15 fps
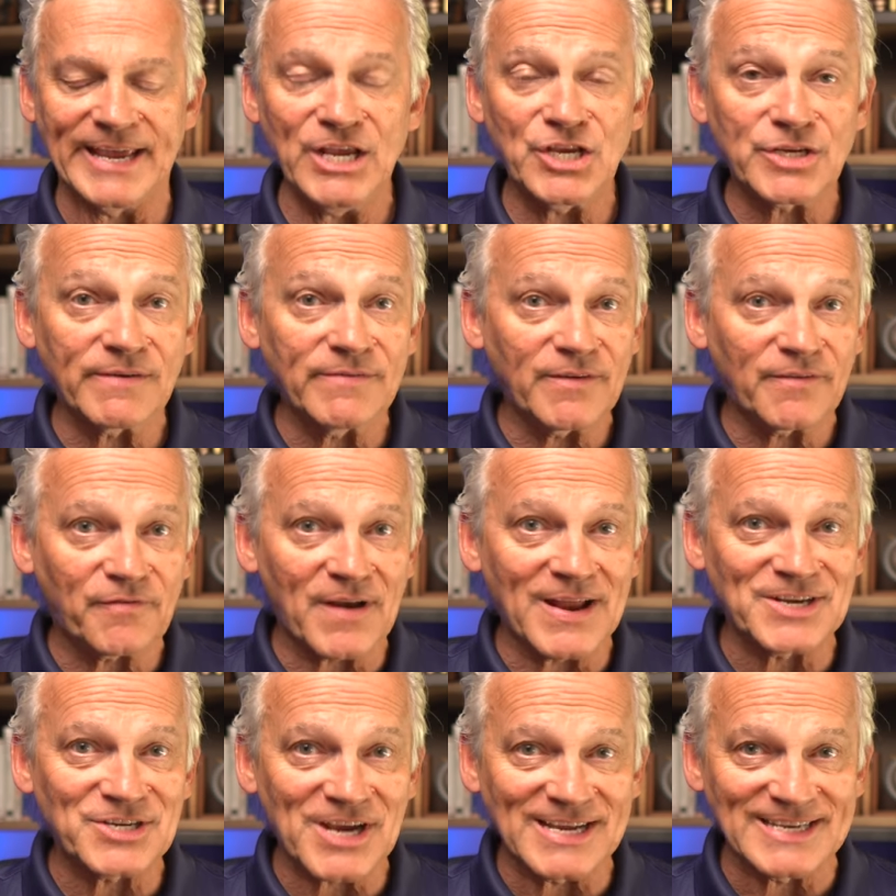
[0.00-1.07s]
each of the
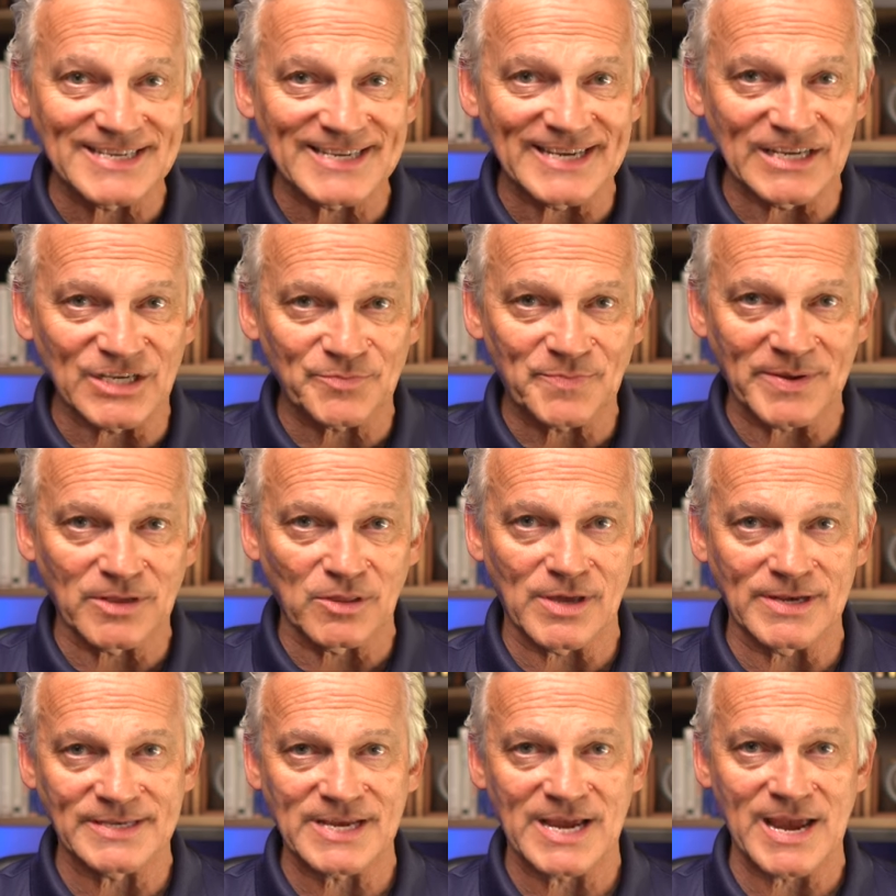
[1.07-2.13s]
franchisees spend a
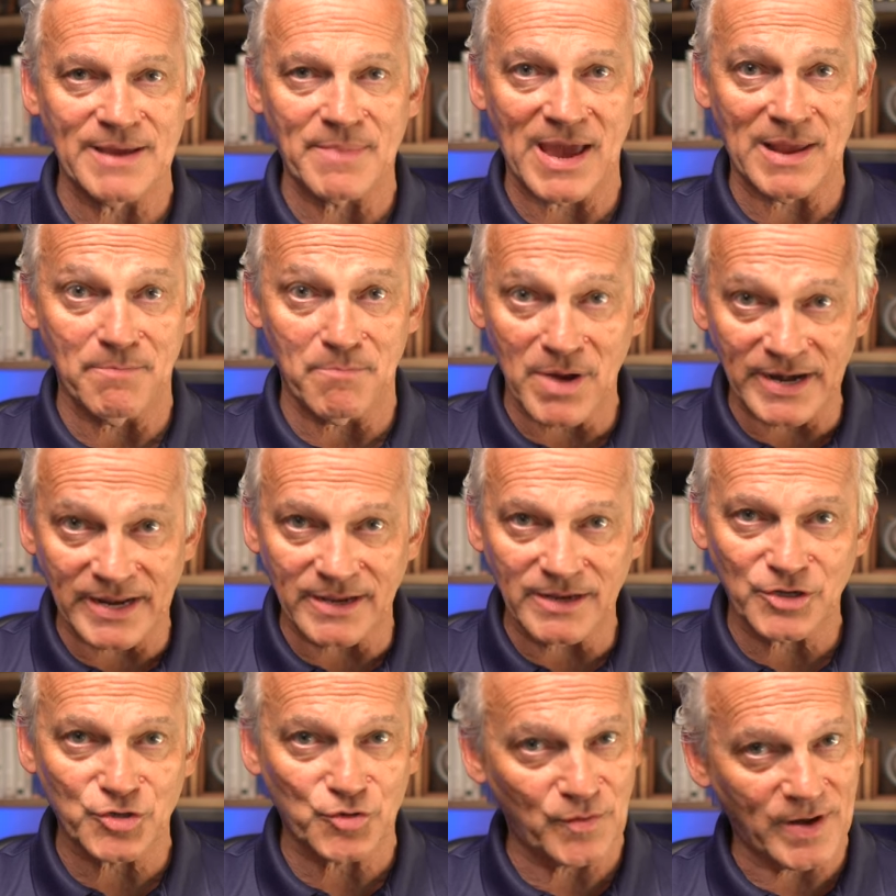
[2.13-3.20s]
lot of time and money
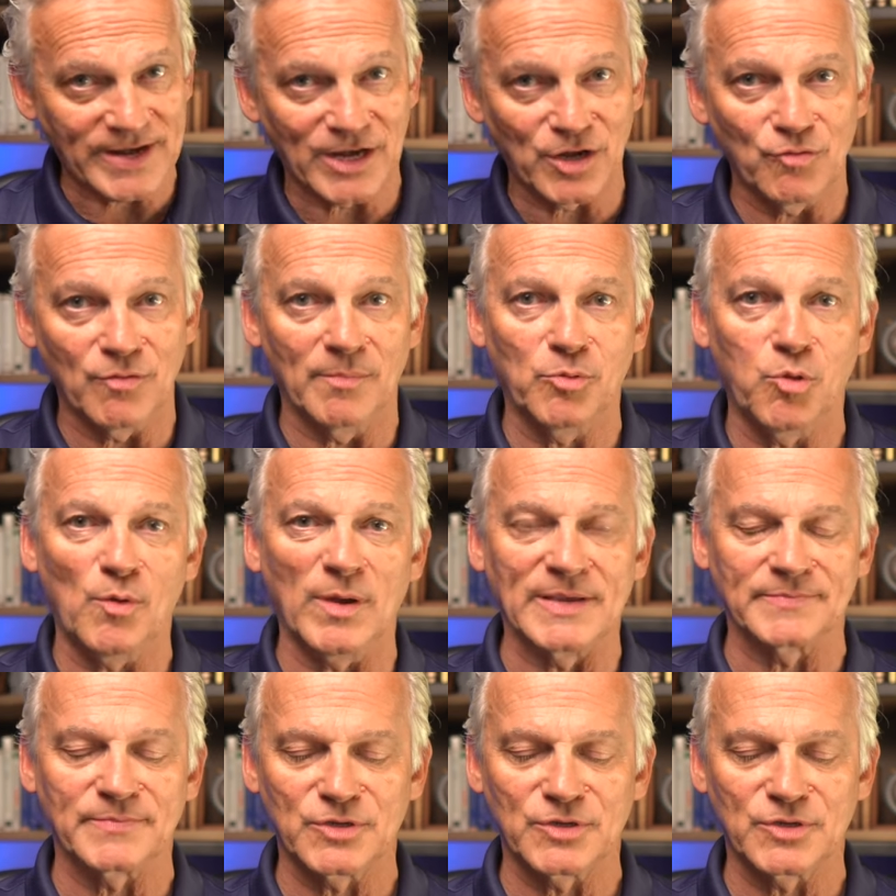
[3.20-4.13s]
training new employees.